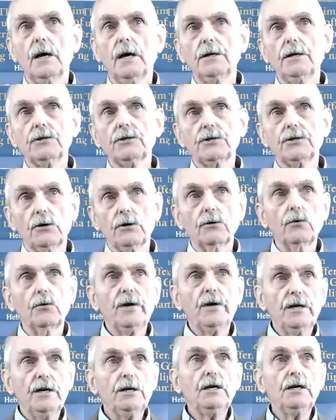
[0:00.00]
And so
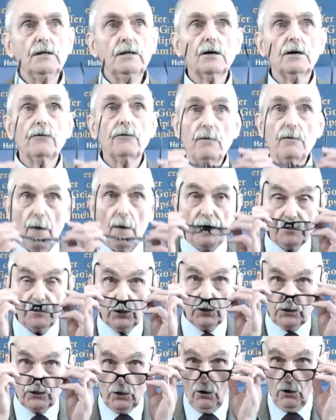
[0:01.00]
we need the
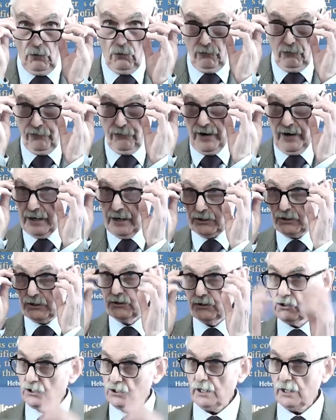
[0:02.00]
reminder to hold
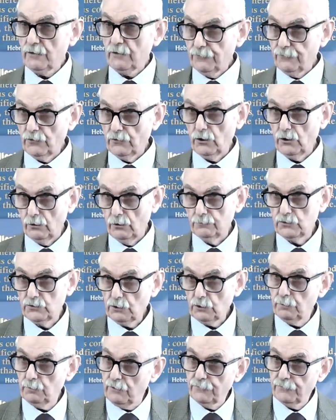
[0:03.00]
fast, to stay firm,
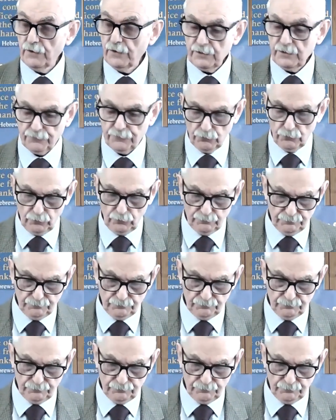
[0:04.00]
to be faithful.